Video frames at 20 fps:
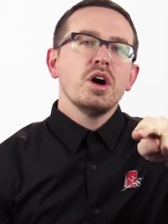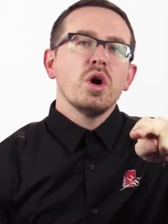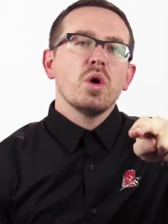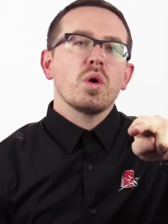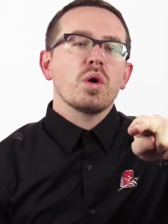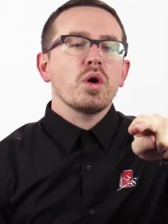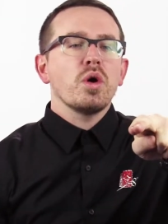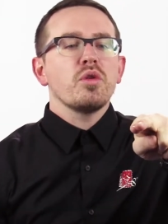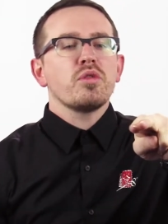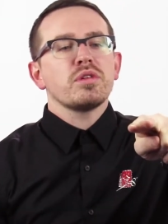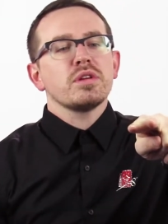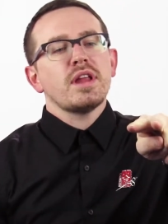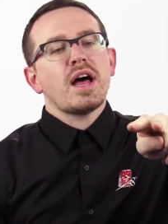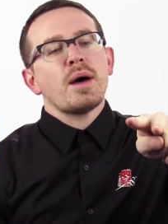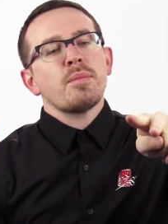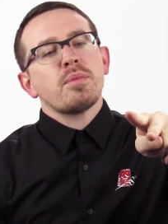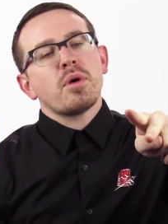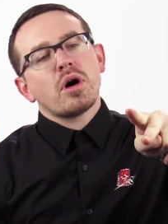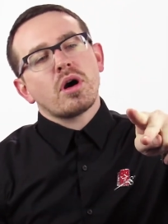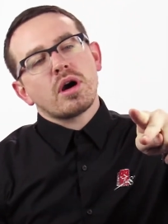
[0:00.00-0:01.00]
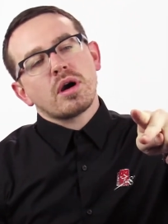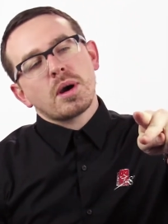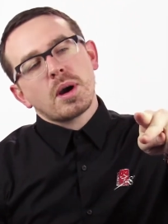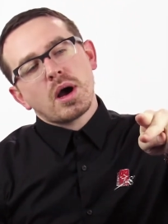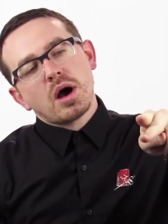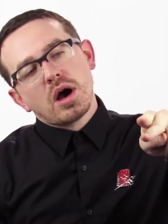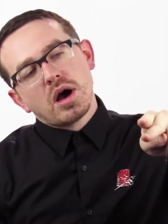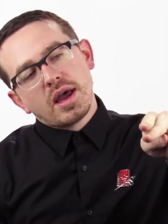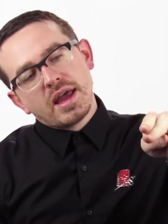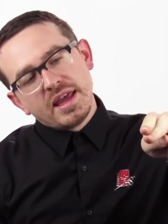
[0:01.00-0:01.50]
or overlap our
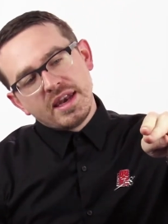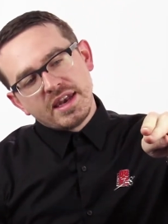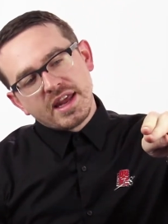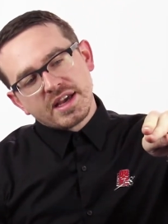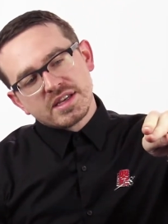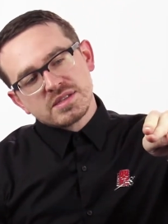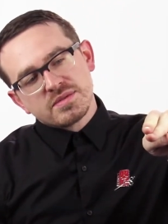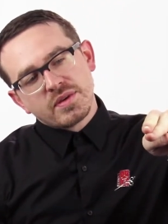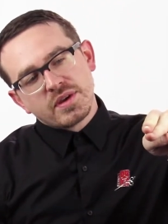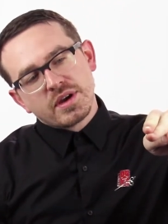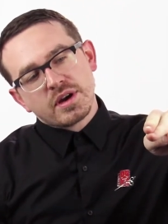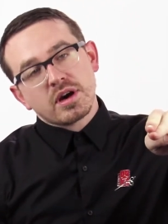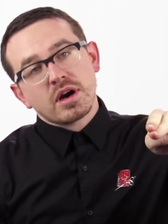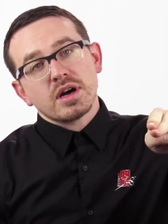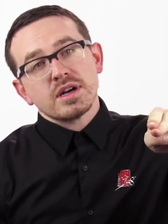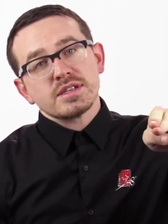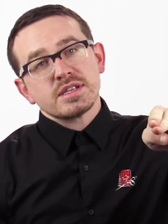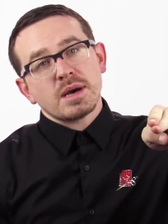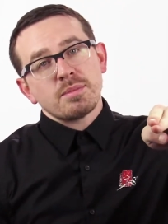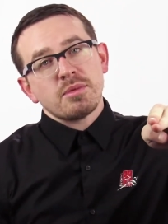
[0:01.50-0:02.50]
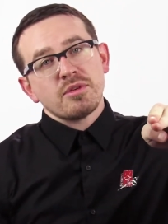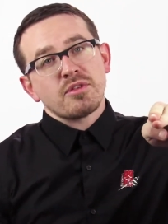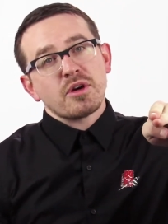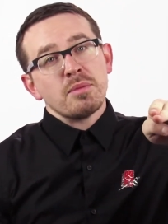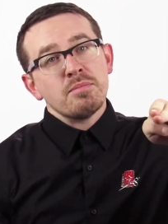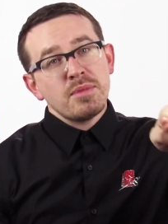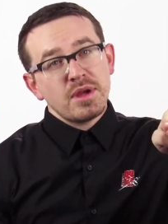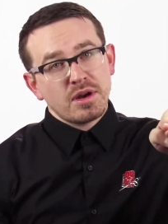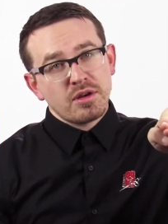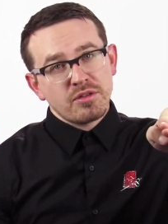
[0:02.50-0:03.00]
index finger on top of our
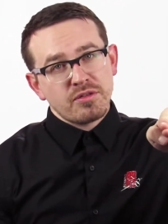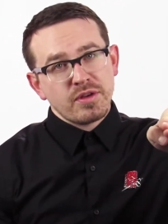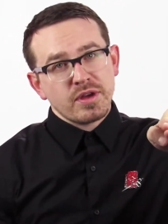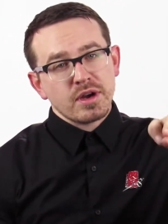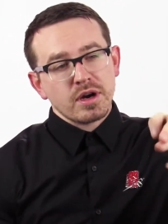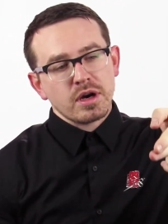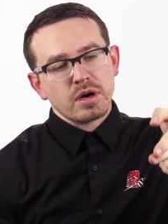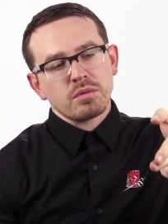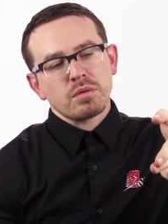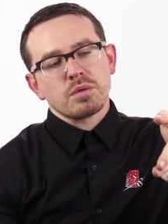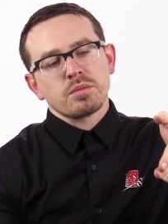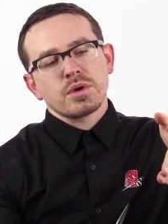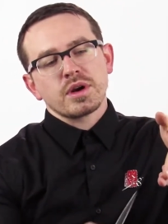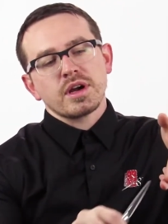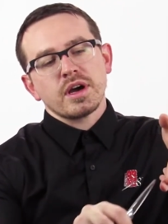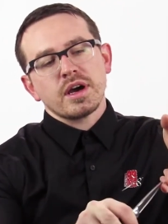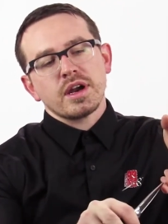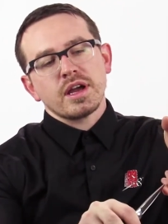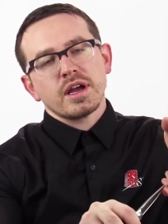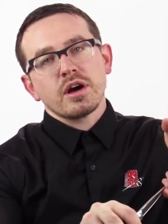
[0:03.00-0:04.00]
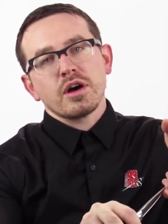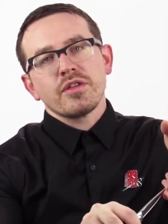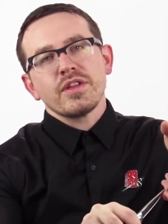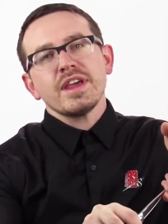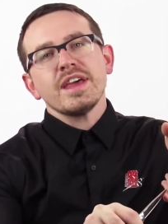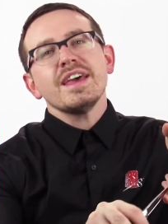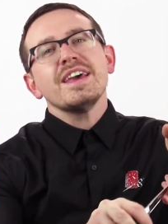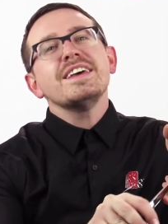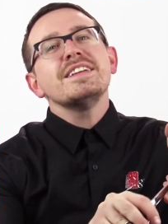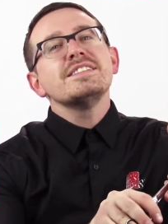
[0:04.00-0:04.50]
middle finger when we're cutting on
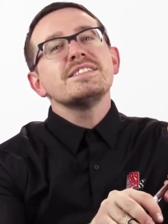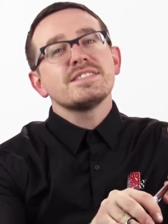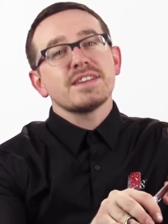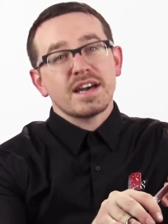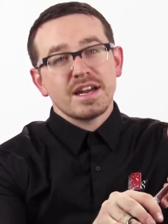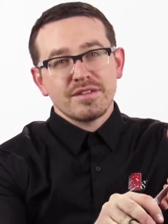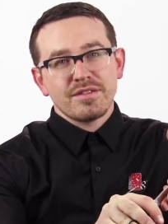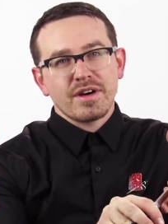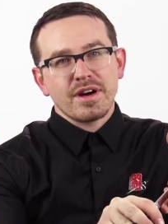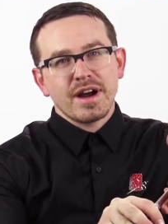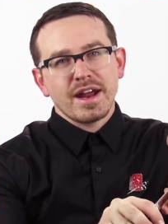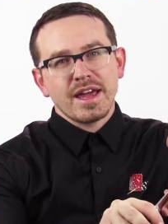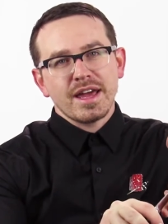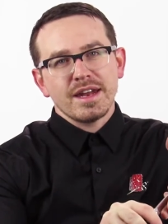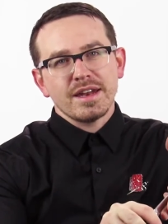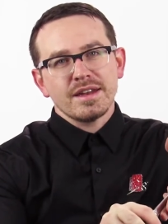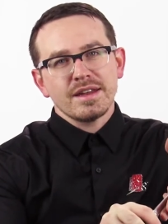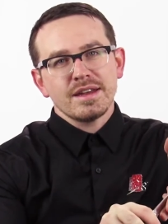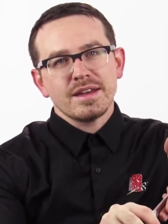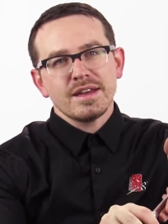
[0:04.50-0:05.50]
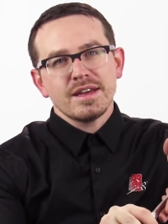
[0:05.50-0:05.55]
the inside of our hand.